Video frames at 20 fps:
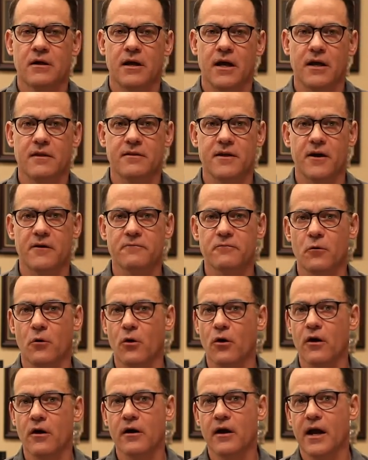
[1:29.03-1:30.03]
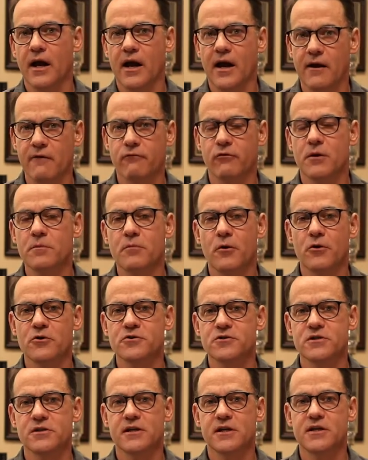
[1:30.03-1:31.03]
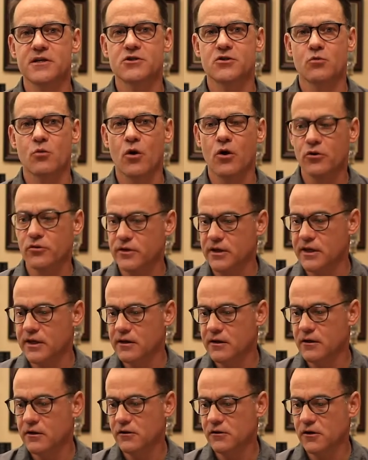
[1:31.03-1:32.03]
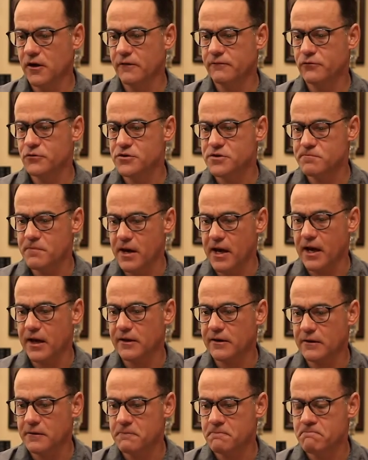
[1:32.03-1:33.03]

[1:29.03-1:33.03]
and therefore every person is worthy of respect.